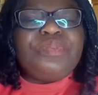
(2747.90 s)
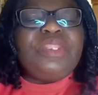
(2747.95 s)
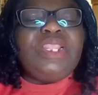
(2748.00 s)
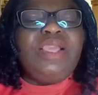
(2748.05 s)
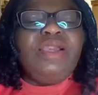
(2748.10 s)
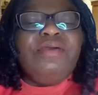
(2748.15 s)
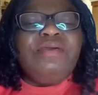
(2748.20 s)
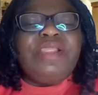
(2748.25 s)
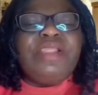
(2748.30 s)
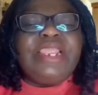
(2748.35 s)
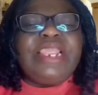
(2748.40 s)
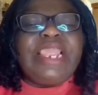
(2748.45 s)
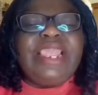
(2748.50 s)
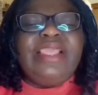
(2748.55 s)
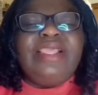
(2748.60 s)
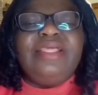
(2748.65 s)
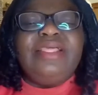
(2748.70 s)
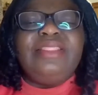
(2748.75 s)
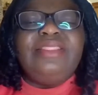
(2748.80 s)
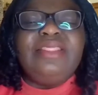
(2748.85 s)
Okay,
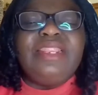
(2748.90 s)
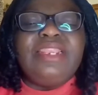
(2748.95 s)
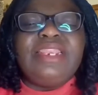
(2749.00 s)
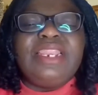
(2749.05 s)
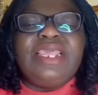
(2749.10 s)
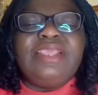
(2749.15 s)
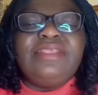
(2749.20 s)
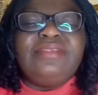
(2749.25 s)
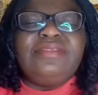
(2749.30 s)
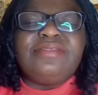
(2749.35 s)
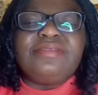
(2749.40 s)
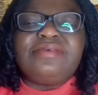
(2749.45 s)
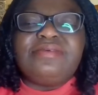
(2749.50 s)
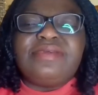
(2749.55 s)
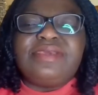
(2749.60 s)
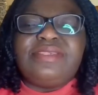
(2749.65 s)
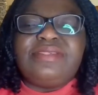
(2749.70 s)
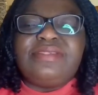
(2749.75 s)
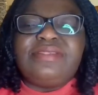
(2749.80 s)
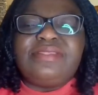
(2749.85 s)
the next
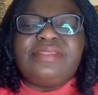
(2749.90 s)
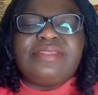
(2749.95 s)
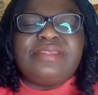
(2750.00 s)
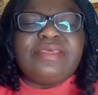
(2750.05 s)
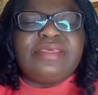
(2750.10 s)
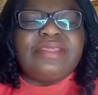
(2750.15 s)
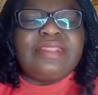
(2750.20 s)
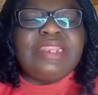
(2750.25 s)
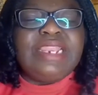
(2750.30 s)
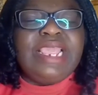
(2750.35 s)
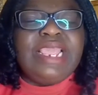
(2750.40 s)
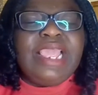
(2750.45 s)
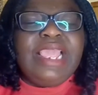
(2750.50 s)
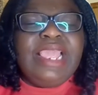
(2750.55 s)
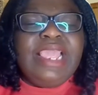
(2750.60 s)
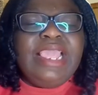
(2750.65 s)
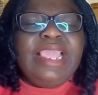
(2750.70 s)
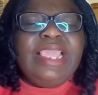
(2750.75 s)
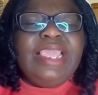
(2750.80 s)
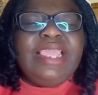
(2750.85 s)
question
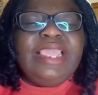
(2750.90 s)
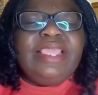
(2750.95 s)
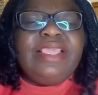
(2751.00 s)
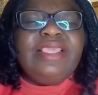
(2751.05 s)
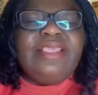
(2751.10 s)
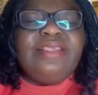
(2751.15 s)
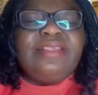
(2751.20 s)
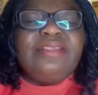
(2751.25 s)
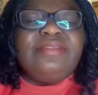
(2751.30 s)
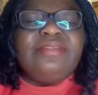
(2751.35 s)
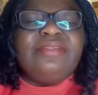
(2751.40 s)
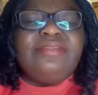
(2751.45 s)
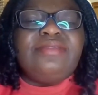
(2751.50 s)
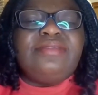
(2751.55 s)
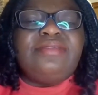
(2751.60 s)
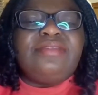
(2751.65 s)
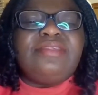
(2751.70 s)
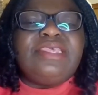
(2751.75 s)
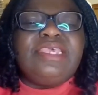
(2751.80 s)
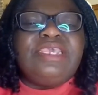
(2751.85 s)

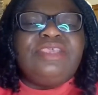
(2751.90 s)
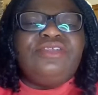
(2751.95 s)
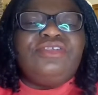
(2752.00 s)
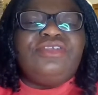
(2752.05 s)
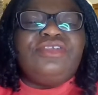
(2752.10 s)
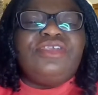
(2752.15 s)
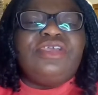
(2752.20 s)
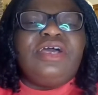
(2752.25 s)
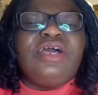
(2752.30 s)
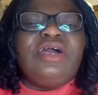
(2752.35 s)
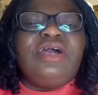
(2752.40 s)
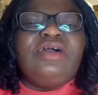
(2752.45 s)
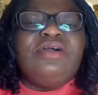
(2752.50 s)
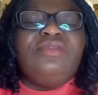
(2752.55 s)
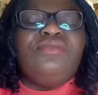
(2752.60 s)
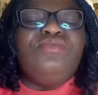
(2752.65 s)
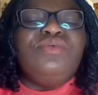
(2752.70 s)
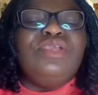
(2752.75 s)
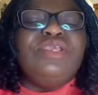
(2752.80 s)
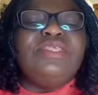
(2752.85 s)
is a
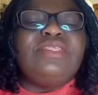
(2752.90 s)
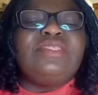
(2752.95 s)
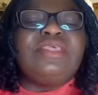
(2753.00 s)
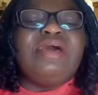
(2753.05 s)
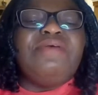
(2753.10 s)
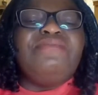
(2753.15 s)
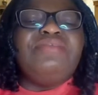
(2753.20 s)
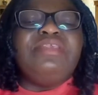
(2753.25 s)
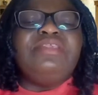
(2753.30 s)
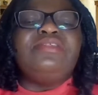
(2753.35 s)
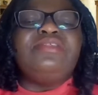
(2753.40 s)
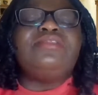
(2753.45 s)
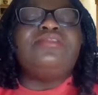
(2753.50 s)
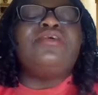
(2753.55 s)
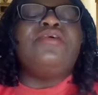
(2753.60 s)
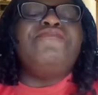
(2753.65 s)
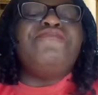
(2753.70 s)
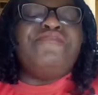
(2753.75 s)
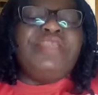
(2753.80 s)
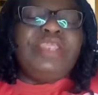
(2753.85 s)
child who is having
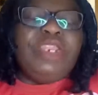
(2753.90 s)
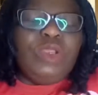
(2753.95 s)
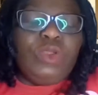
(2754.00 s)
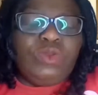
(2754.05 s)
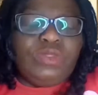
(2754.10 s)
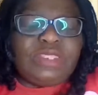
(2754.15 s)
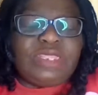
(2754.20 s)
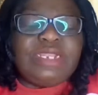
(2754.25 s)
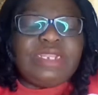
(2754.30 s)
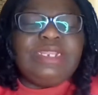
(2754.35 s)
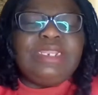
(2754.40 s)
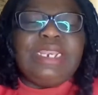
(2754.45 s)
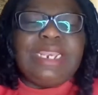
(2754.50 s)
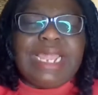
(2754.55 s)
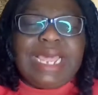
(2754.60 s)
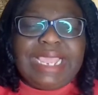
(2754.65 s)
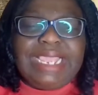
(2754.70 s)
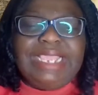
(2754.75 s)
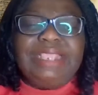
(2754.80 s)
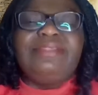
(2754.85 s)
stuffy nose at
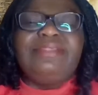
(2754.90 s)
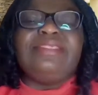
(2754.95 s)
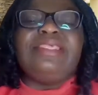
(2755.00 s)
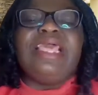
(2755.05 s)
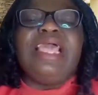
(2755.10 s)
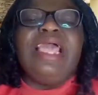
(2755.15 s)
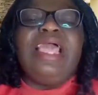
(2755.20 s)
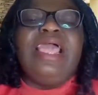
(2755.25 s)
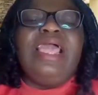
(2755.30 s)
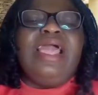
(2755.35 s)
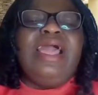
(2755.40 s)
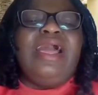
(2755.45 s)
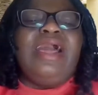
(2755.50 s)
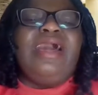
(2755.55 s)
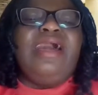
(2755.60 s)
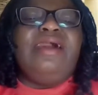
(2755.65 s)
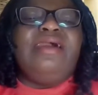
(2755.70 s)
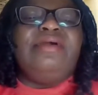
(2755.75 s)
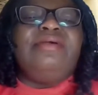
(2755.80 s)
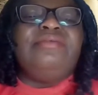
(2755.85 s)
night
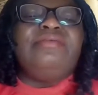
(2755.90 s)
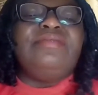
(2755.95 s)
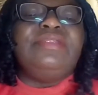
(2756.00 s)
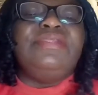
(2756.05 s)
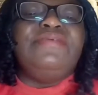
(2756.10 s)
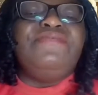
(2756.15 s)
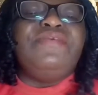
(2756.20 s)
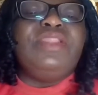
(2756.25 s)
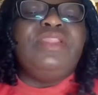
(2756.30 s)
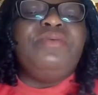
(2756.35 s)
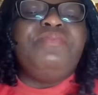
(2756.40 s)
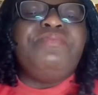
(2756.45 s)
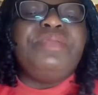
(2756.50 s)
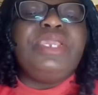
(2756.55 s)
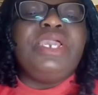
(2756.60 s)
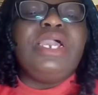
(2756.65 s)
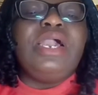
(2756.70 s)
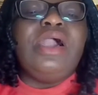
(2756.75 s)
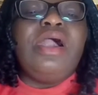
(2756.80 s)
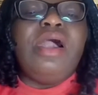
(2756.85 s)
and
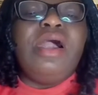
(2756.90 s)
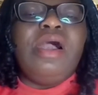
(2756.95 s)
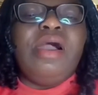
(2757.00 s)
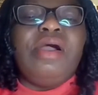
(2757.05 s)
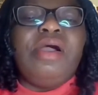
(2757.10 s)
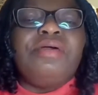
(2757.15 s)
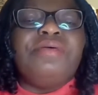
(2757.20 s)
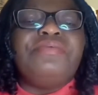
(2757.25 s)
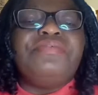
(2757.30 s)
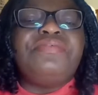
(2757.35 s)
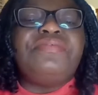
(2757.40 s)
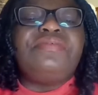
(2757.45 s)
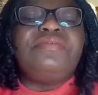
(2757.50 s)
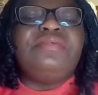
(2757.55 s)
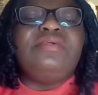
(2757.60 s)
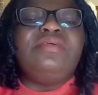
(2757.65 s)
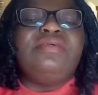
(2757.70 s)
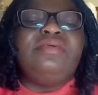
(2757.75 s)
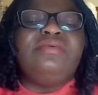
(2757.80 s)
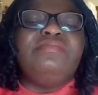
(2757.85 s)
developing
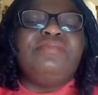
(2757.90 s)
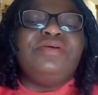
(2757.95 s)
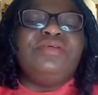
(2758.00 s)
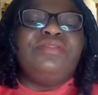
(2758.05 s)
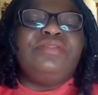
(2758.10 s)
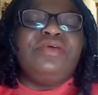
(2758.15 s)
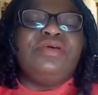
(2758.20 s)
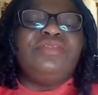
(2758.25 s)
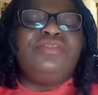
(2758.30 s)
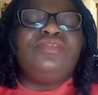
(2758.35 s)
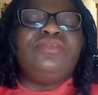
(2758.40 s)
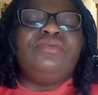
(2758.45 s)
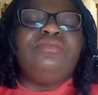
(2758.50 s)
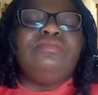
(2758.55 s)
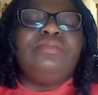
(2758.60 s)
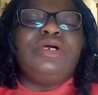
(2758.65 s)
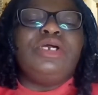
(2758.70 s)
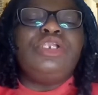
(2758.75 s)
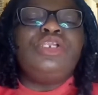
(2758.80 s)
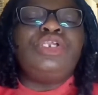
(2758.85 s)
coughs, but not so
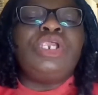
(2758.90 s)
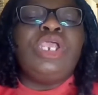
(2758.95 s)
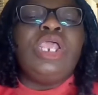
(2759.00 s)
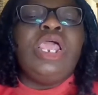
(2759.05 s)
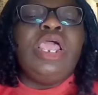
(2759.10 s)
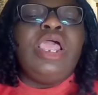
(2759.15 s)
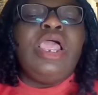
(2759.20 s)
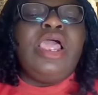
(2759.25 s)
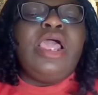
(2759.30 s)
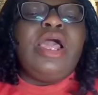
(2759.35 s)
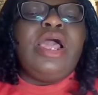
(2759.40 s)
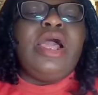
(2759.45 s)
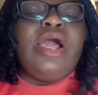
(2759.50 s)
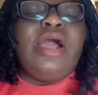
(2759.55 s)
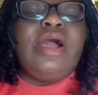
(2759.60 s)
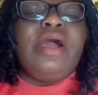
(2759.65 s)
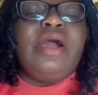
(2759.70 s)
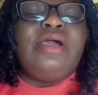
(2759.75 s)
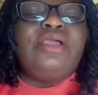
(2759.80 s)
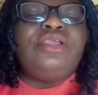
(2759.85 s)
much.
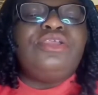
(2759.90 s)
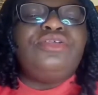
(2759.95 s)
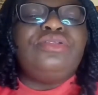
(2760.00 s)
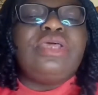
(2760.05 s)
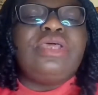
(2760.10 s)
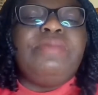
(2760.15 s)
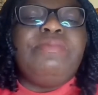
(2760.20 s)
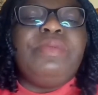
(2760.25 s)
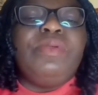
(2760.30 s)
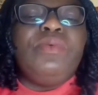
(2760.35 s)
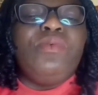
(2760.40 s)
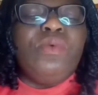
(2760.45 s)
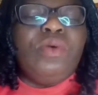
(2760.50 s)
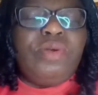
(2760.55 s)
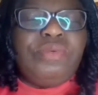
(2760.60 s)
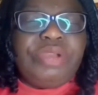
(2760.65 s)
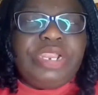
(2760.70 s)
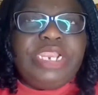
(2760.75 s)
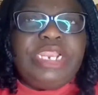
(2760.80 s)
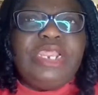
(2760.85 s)
Should I be
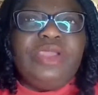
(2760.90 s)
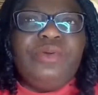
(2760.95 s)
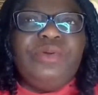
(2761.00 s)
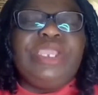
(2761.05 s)
worried?